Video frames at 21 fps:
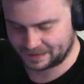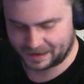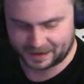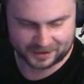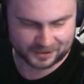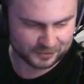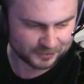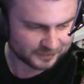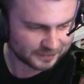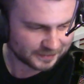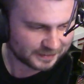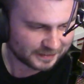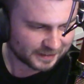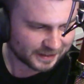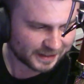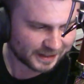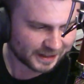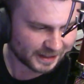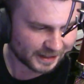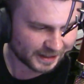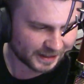Thank you.
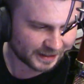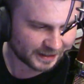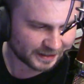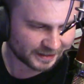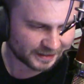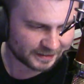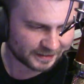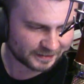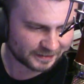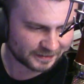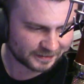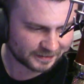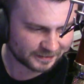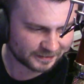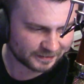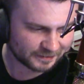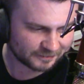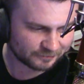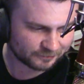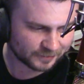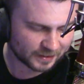
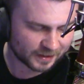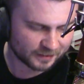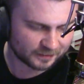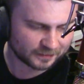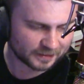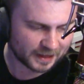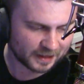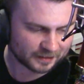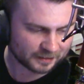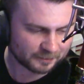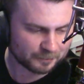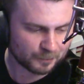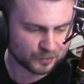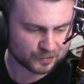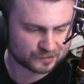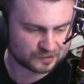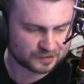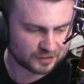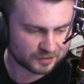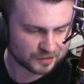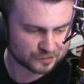On a more
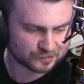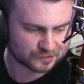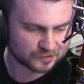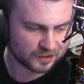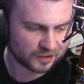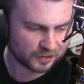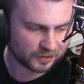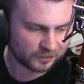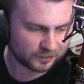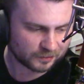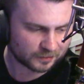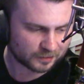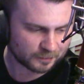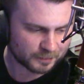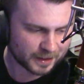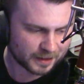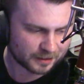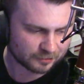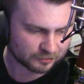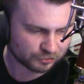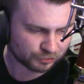serious note,
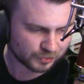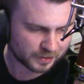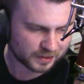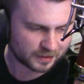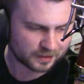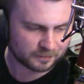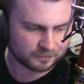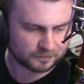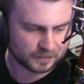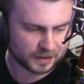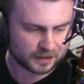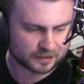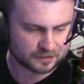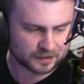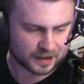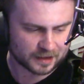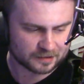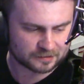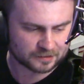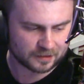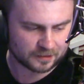Commander Trium is
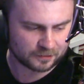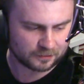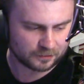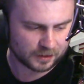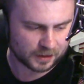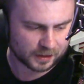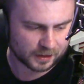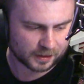asking